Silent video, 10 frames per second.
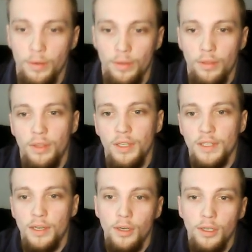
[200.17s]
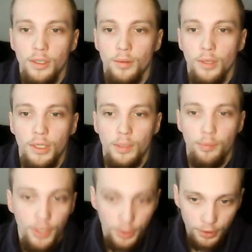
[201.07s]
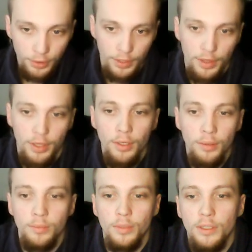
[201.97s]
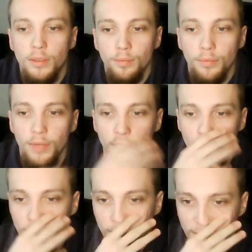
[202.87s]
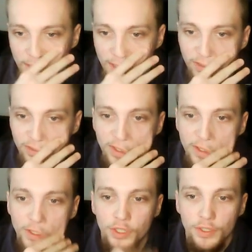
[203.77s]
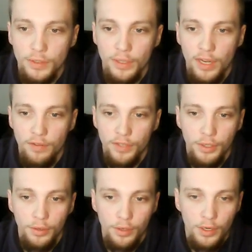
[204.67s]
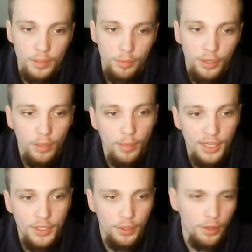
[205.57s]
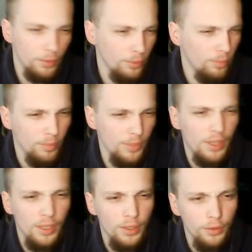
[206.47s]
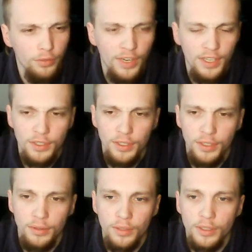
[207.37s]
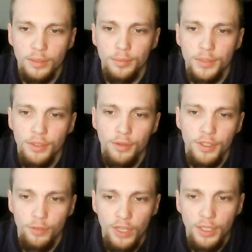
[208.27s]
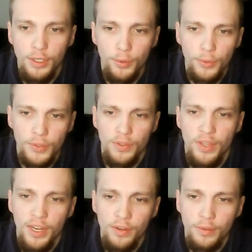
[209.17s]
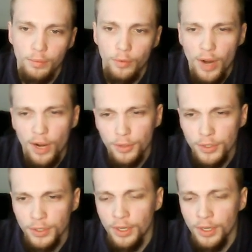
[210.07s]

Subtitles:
These are pretty good, I think. I like the idea of not just having gods be almighty, although I think no fantasy series really goes that route.